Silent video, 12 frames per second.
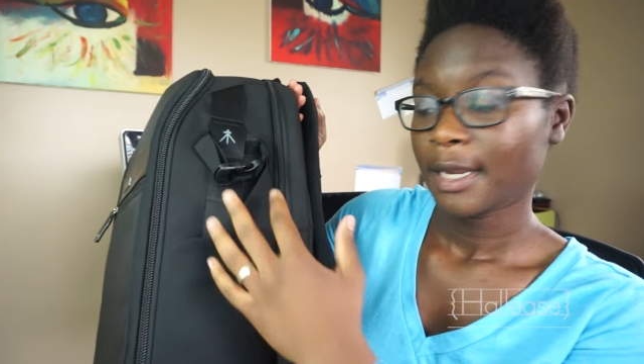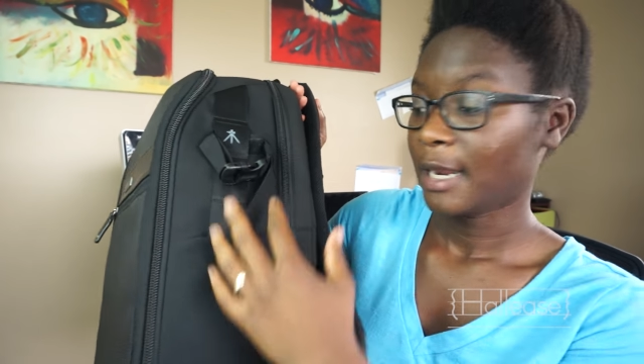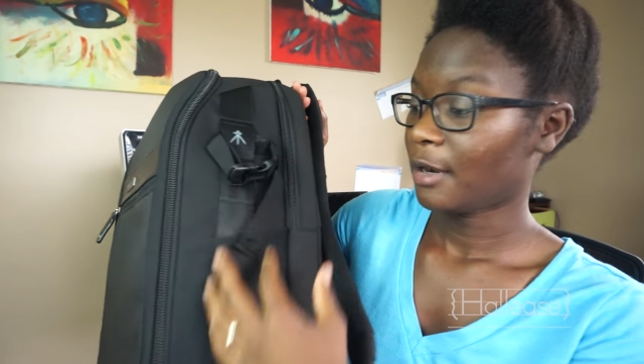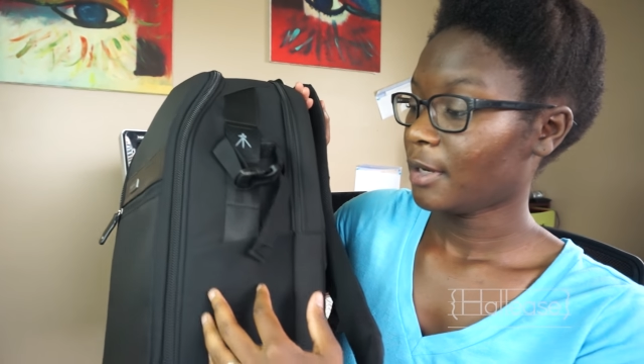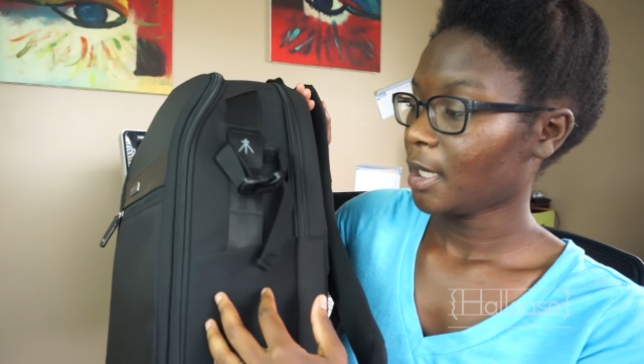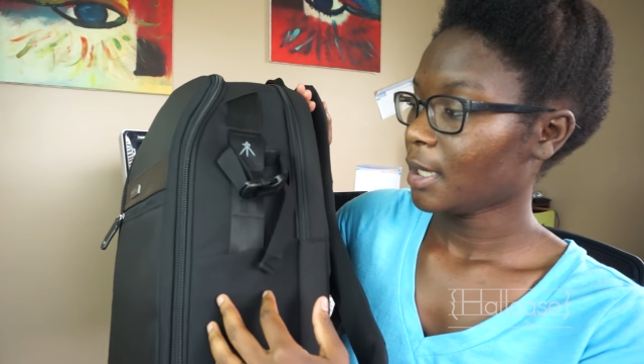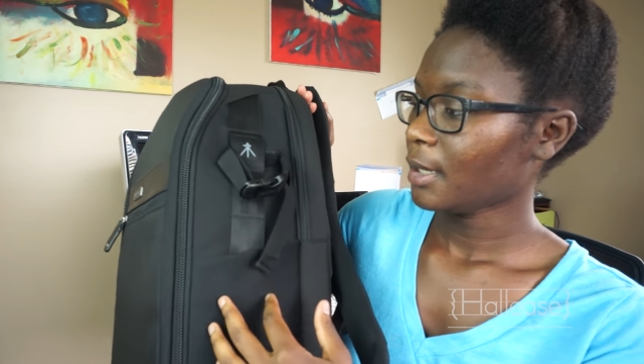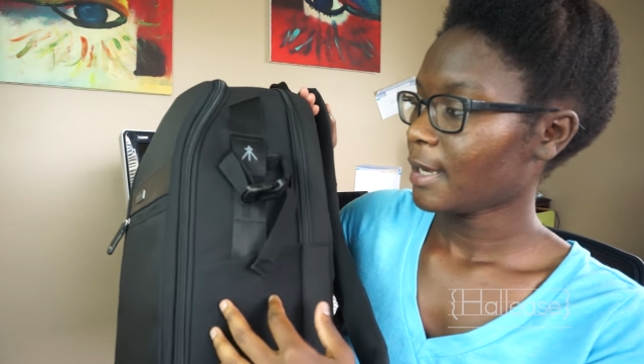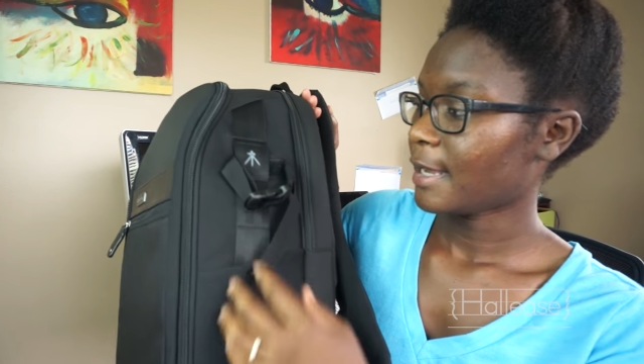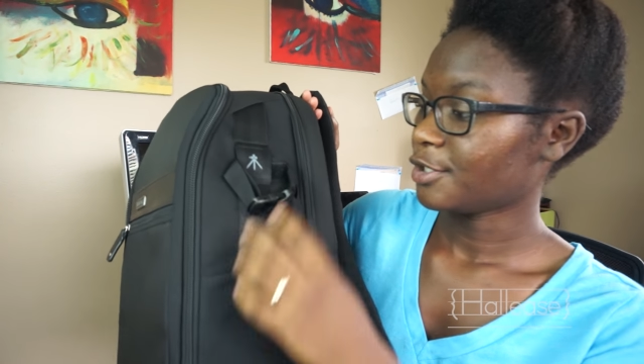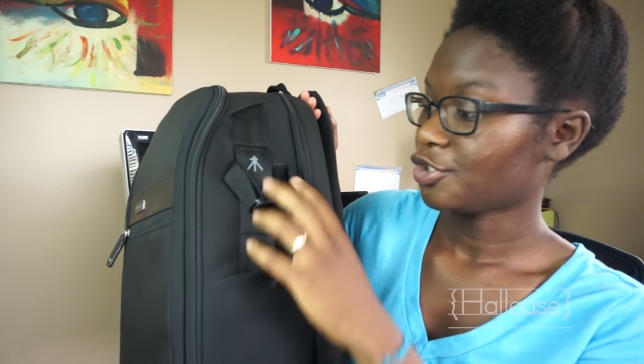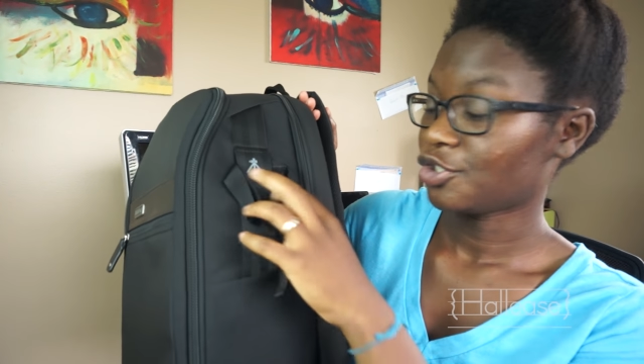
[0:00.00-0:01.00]
area
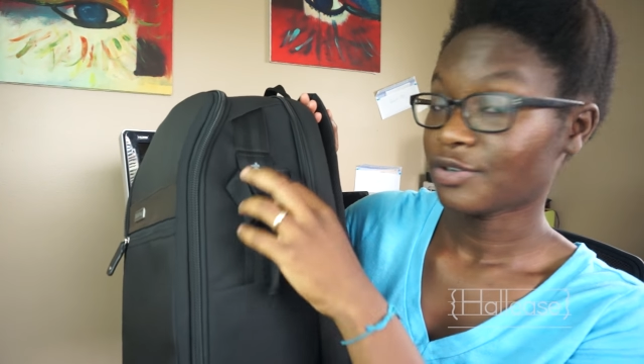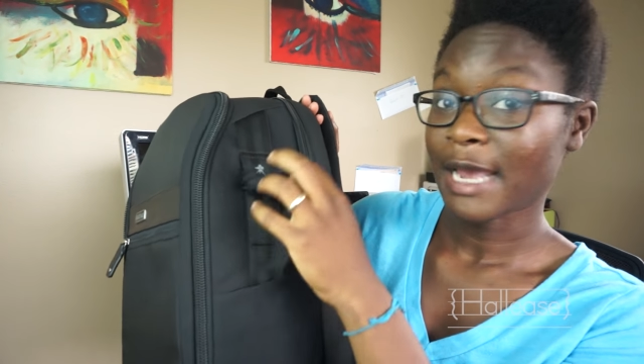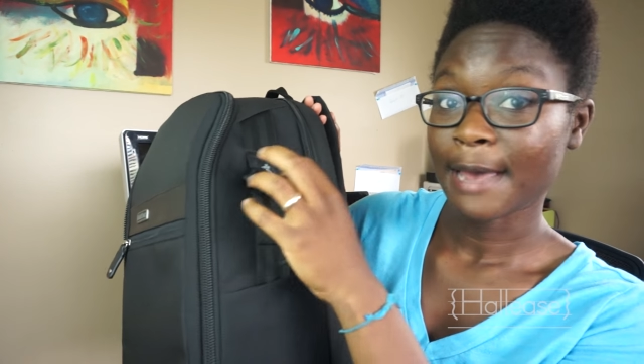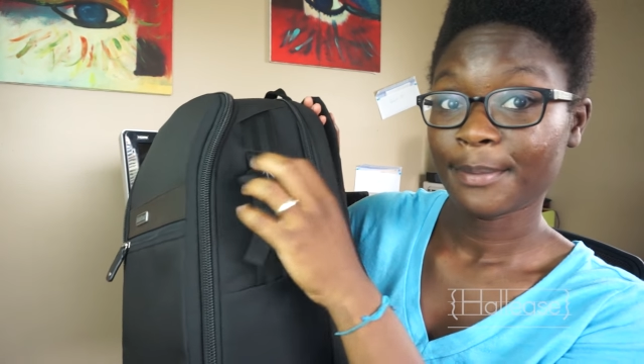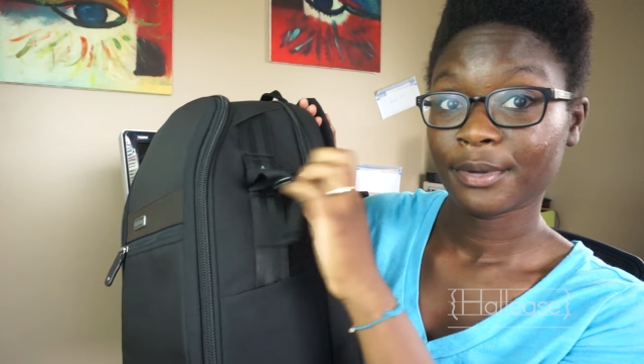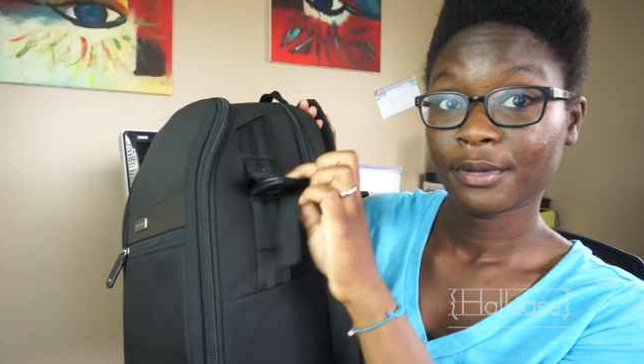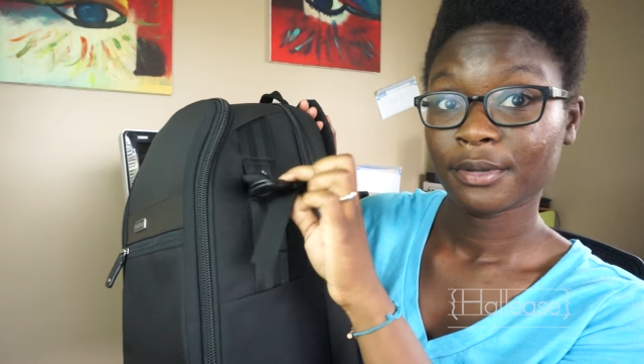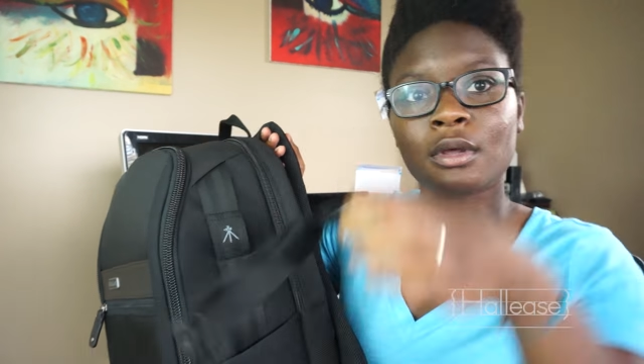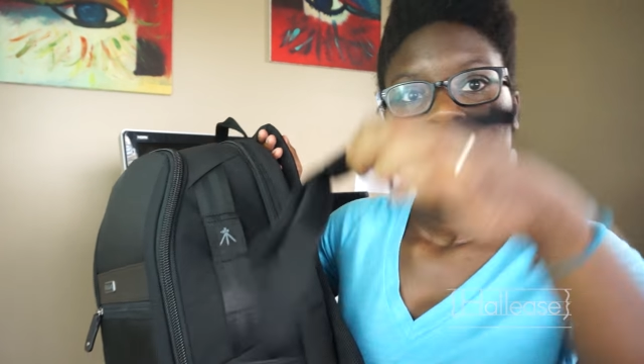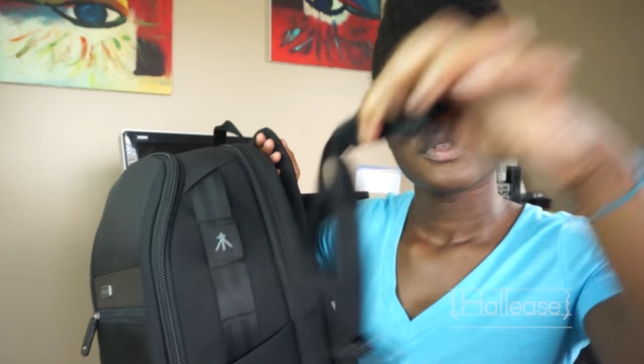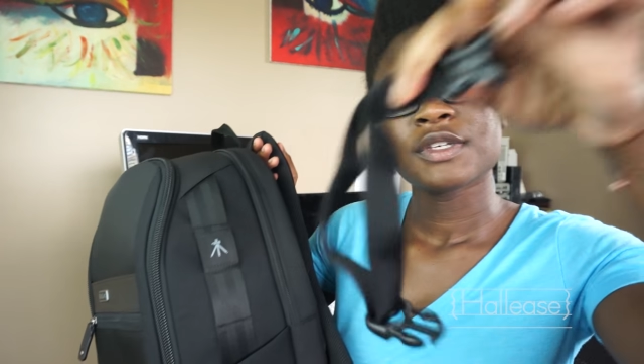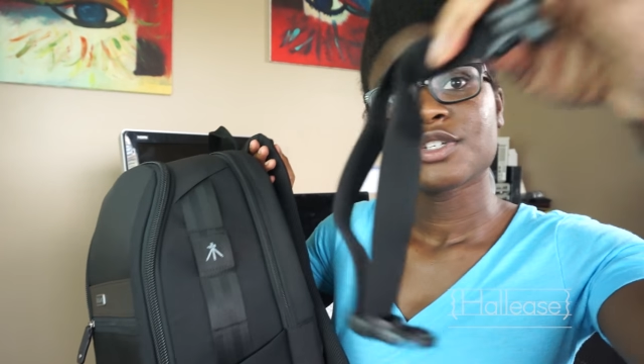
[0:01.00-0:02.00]
and strap
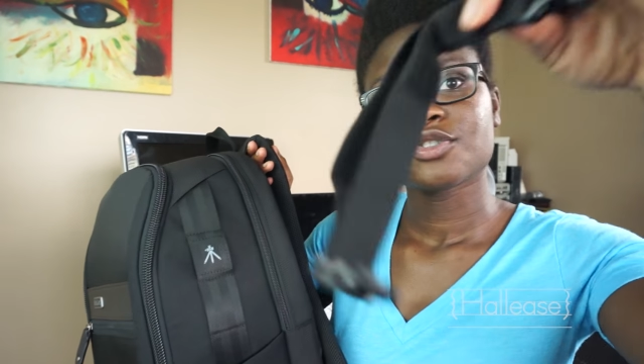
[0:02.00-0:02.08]
this